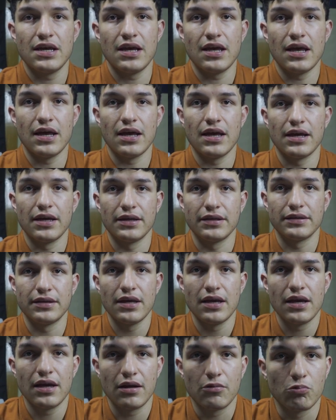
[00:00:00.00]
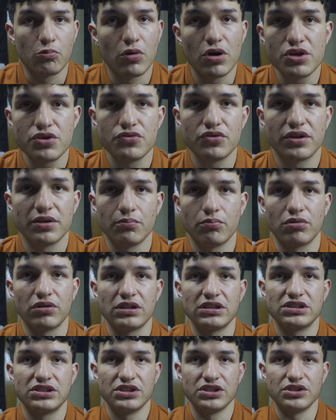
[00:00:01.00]
and what you can
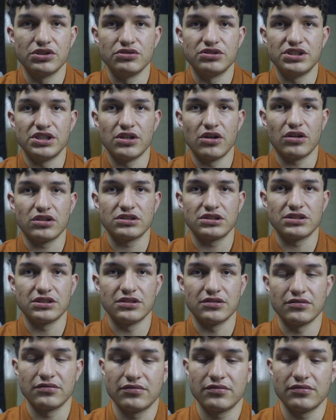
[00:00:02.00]
bring to UT Austin.